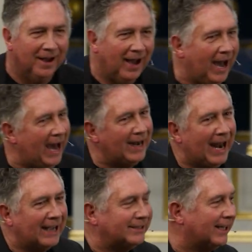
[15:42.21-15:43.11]
I'd
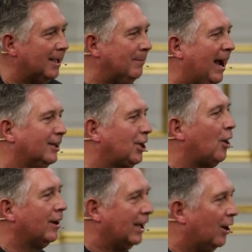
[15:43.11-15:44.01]
like to get my
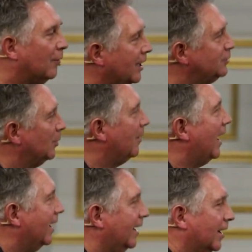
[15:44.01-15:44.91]
attorney on this one
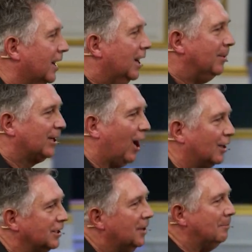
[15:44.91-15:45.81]
right here
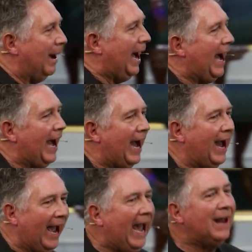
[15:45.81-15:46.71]
because my
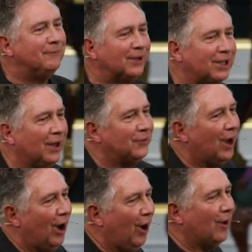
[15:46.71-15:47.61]
advocate,
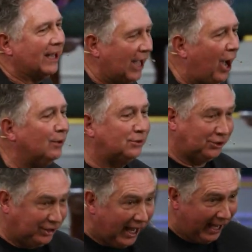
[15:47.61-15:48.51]
the Holy Ghost,
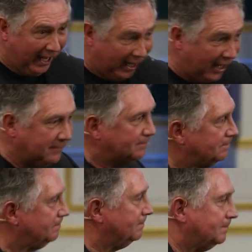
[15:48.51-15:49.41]
said,
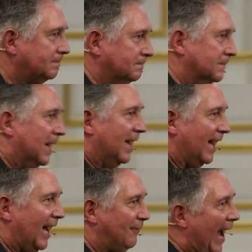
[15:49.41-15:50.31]
if